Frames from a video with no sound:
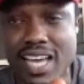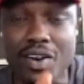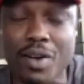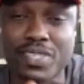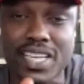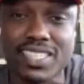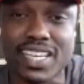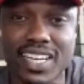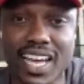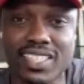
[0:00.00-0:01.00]
that are
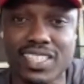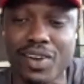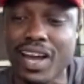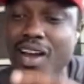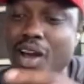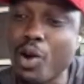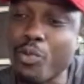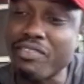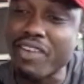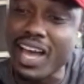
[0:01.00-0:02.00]
represented in Nigeria,
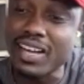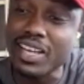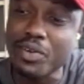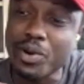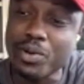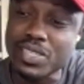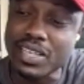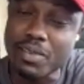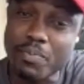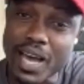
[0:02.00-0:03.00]
we've had heroes
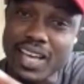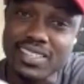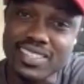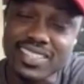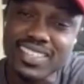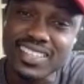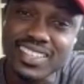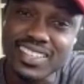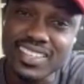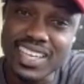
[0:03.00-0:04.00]
in the past,
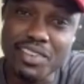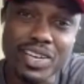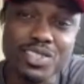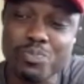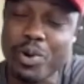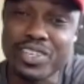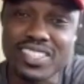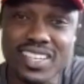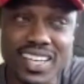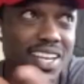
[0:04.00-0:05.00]
even in sports, in
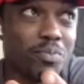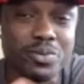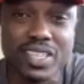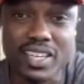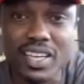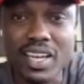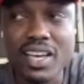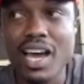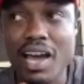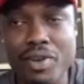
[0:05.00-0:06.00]
music. I feel
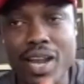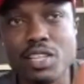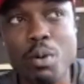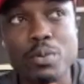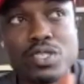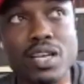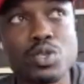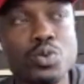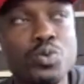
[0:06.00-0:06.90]
like the moment we start to